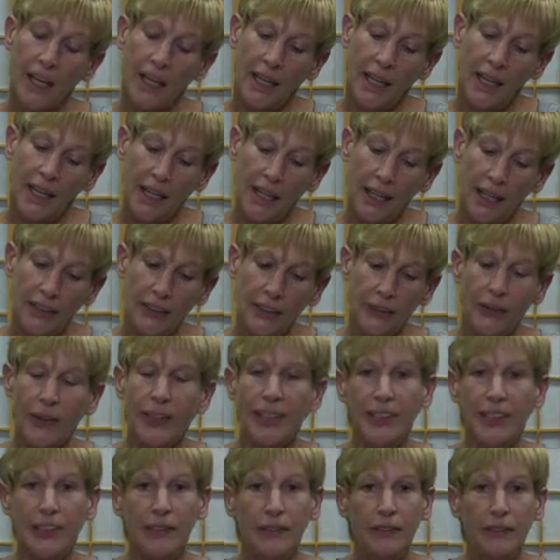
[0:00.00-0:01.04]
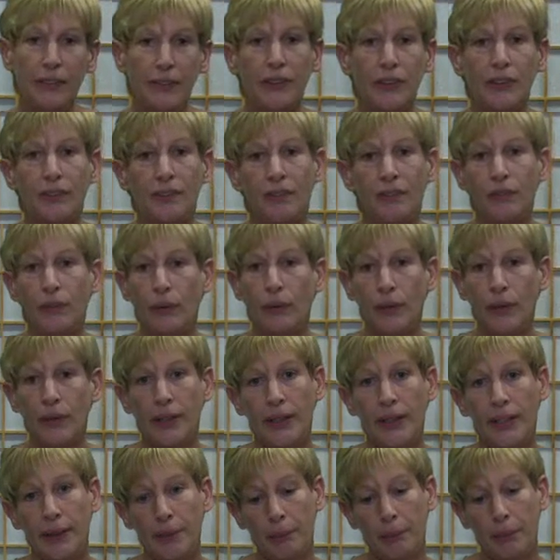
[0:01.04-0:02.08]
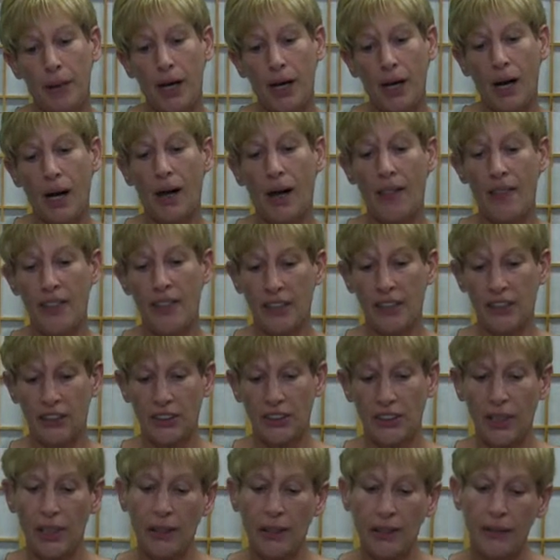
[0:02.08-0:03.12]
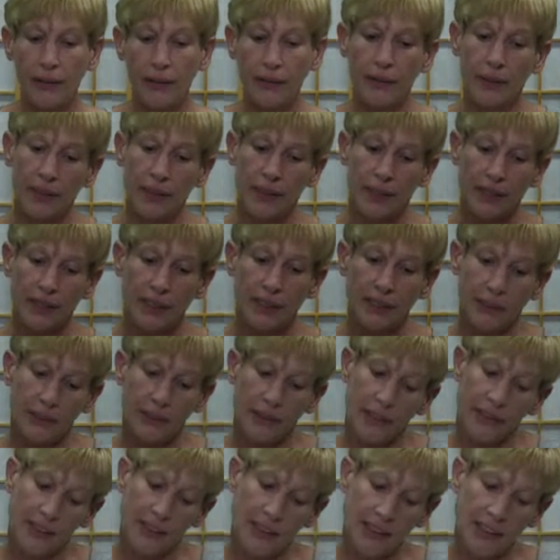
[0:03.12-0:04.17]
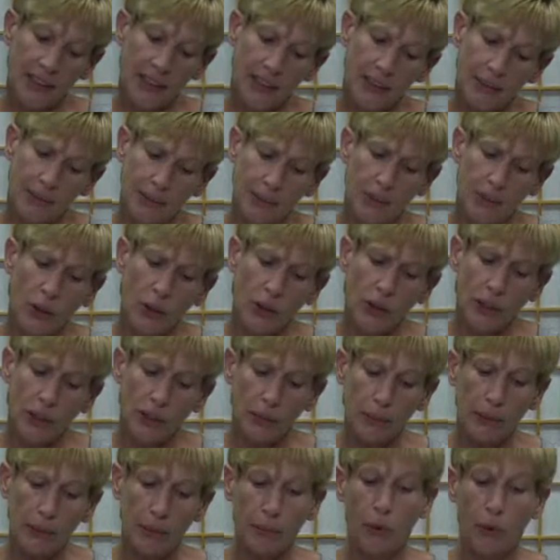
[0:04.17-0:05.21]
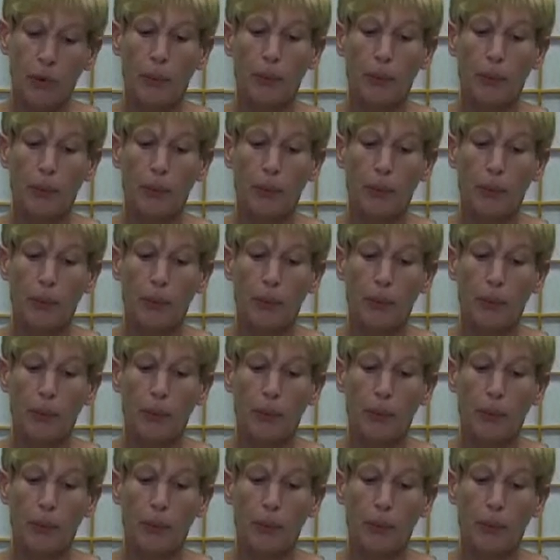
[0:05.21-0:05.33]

And I'll do an interview for him on the show so you get to know a little bit more